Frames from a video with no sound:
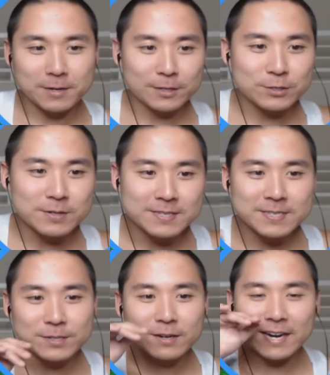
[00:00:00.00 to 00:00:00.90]
because you can
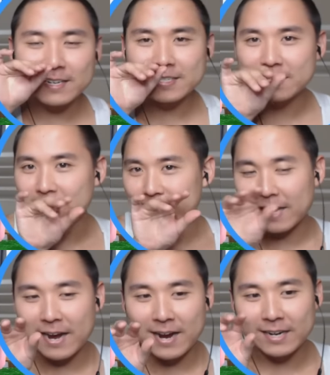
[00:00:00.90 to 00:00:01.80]
still kind of see like
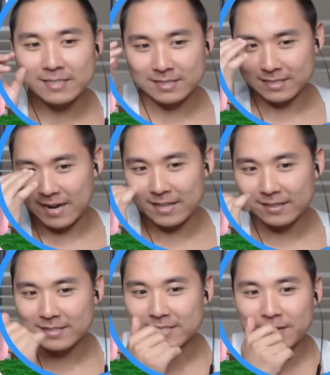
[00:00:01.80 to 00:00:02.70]
the eyes and the
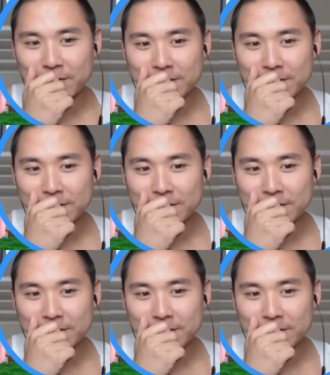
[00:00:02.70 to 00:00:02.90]
eyelids and